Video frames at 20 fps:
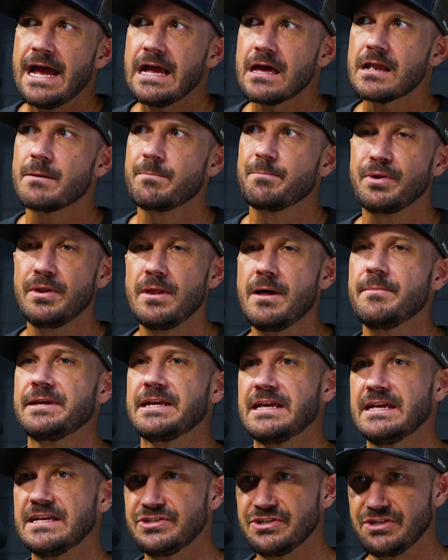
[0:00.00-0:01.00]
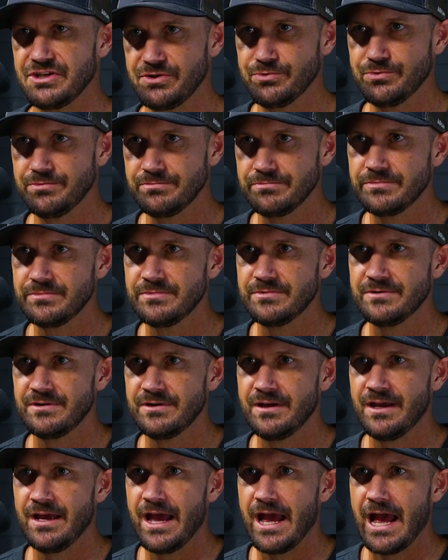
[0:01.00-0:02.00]
I got a plumbing issue.
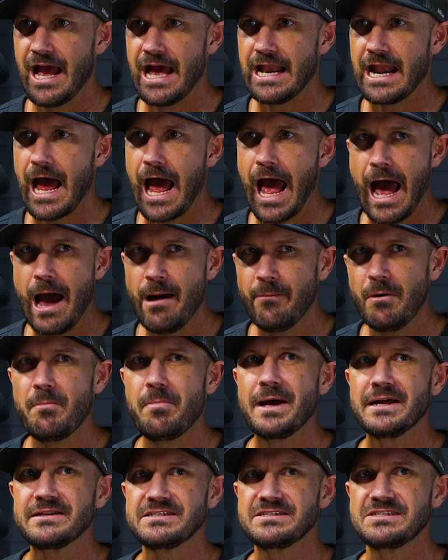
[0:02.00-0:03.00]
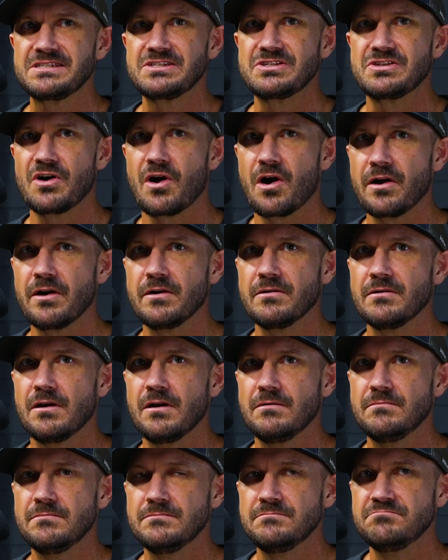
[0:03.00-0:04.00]
And I'm about to start
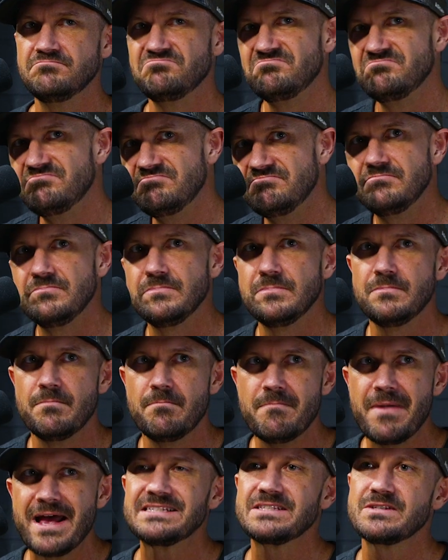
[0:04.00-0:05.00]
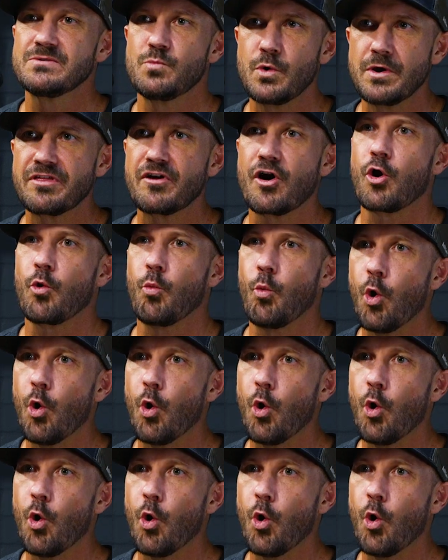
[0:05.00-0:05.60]
messing with our